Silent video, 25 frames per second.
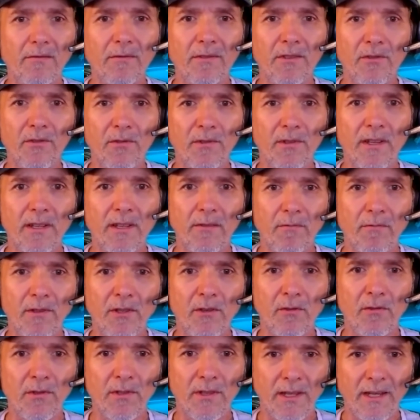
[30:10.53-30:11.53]
When
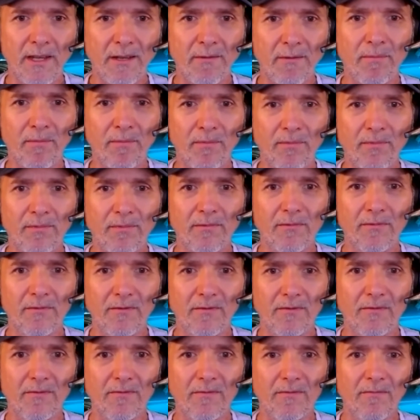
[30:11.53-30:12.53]
you skip
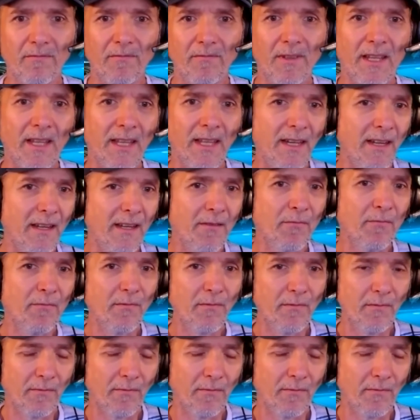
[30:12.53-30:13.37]
eating,